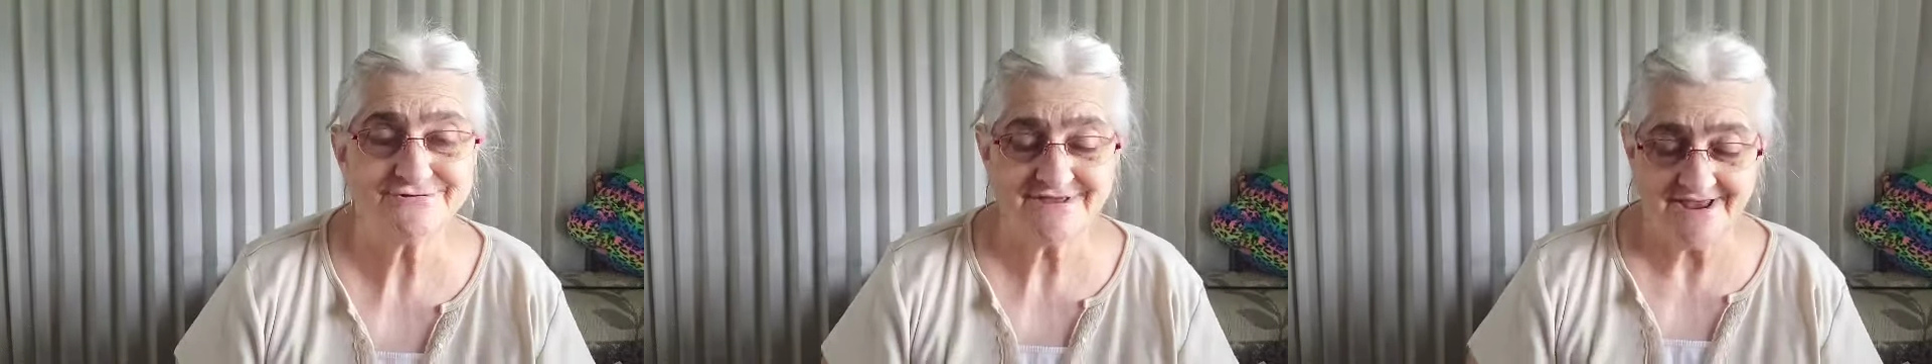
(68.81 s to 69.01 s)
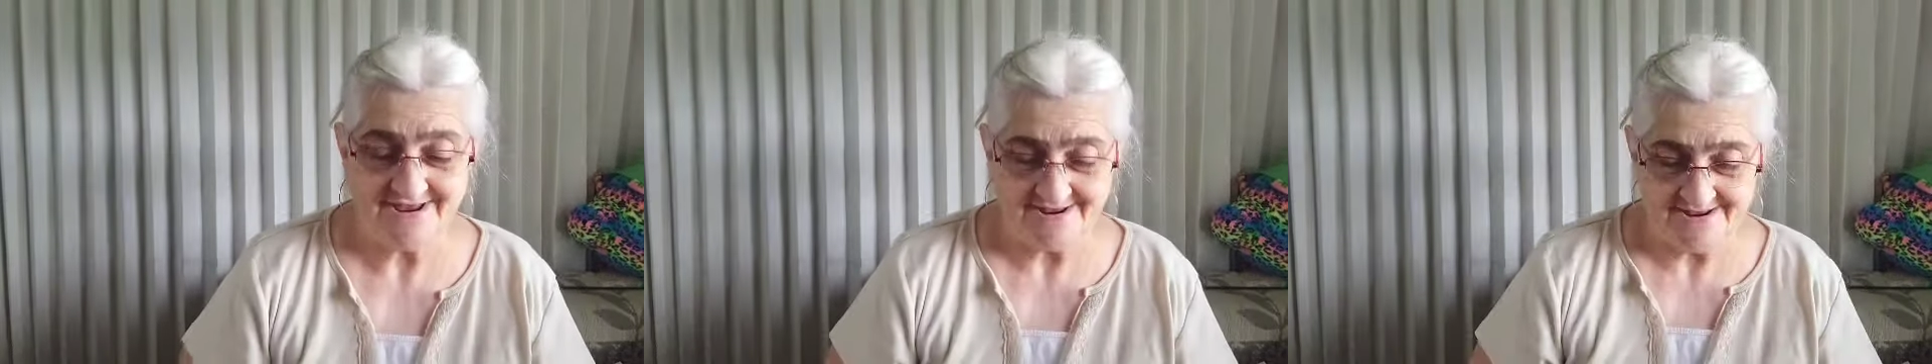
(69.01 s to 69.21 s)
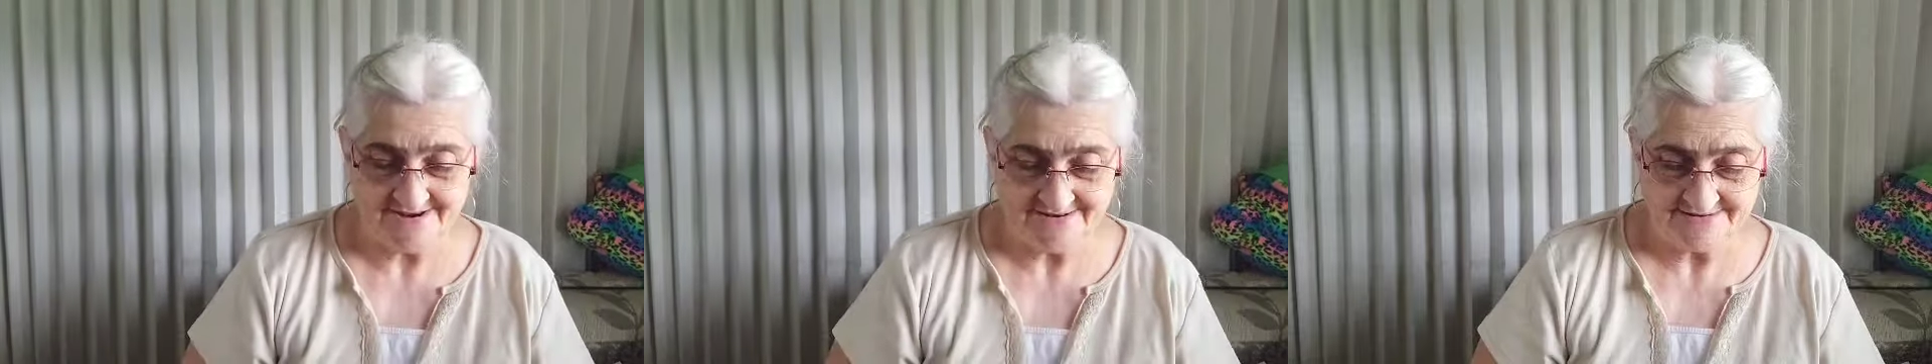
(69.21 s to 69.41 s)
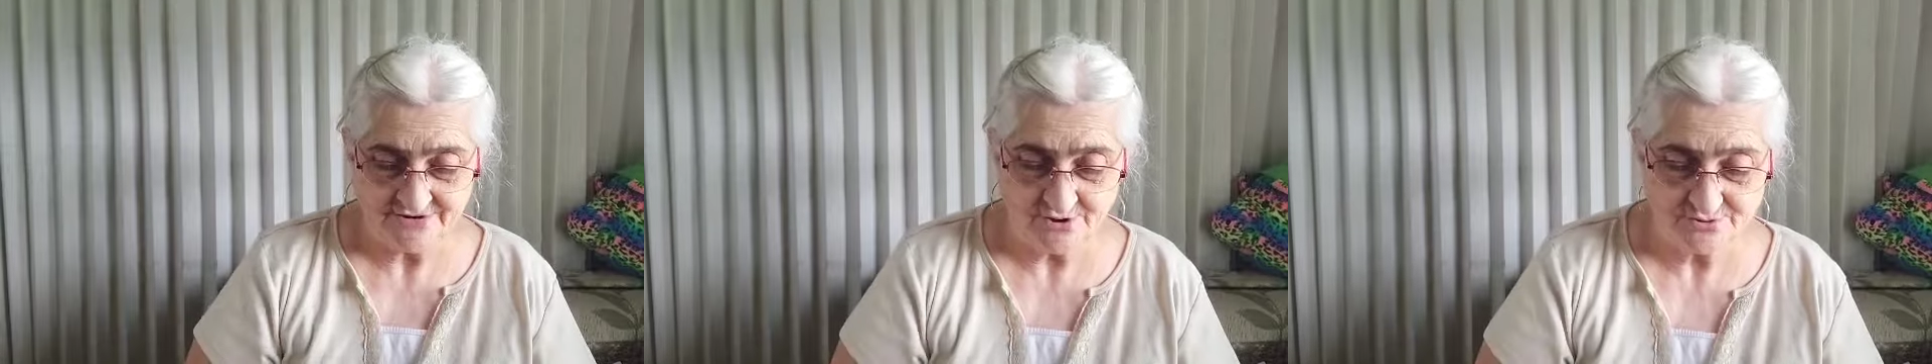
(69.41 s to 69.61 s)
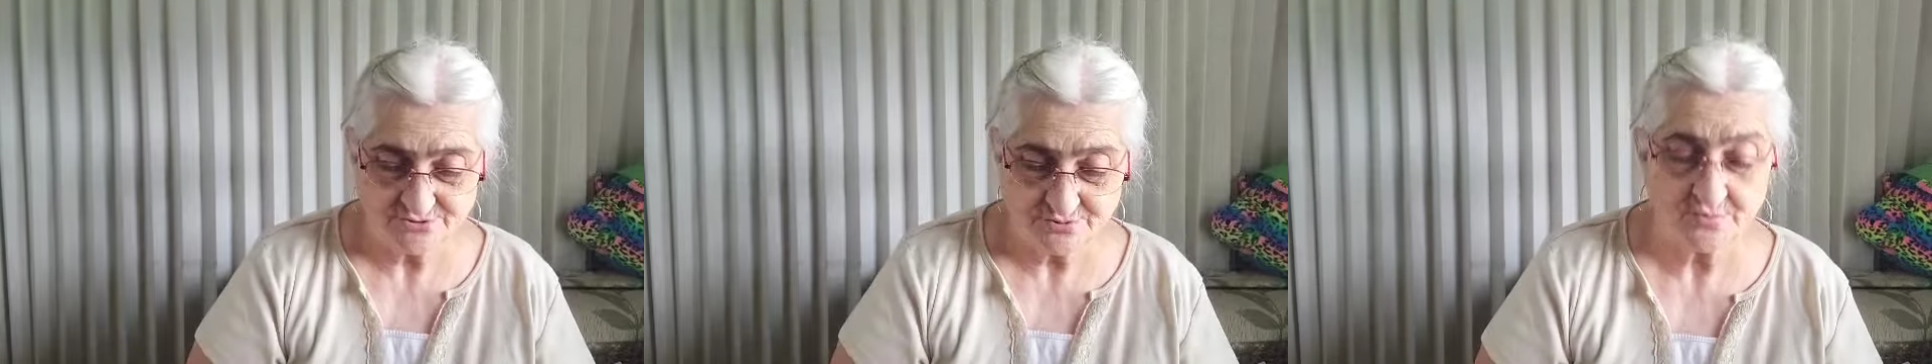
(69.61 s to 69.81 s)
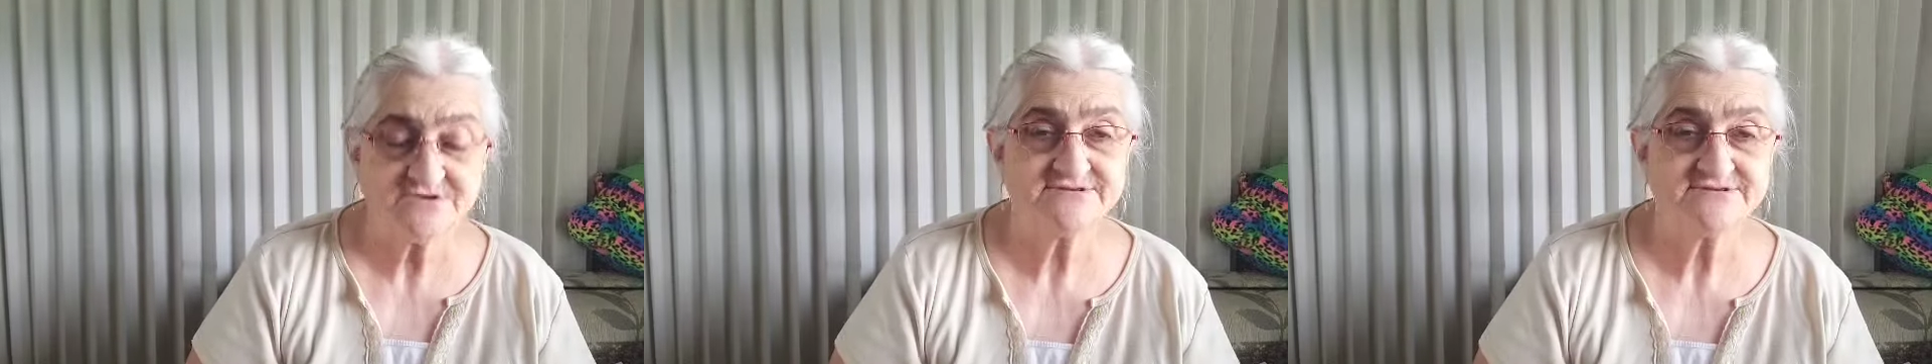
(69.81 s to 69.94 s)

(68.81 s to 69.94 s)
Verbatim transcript: And those were